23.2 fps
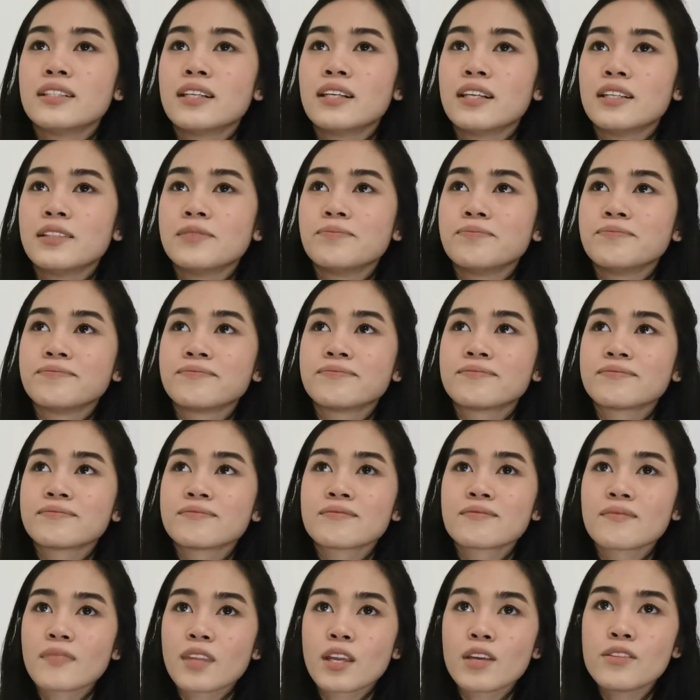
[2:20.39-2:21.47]
um
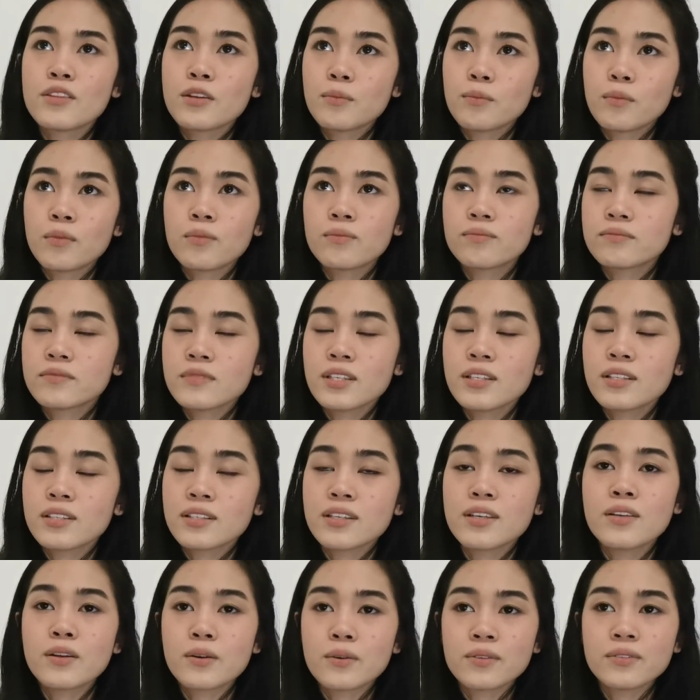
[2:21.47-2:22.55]
in the
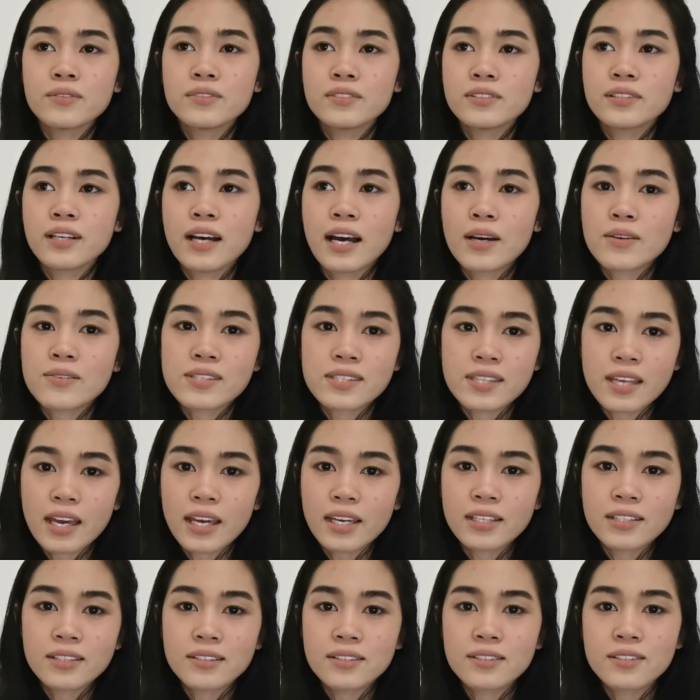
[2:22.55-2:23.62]
you know,
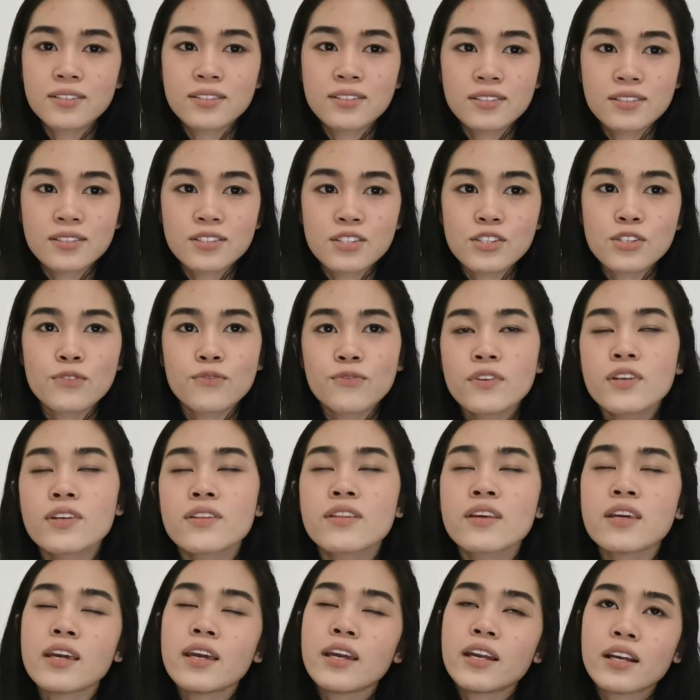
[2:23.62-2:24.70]
outside just to feel
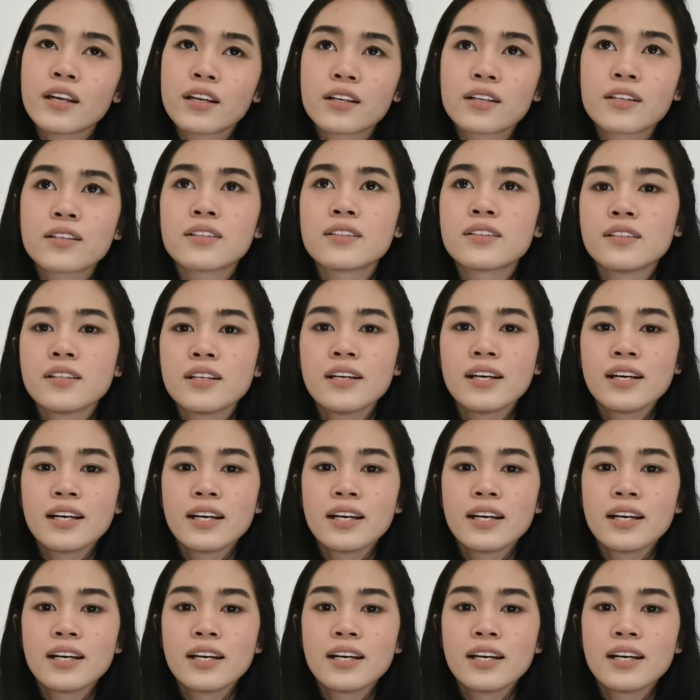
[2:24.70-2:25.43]
the air,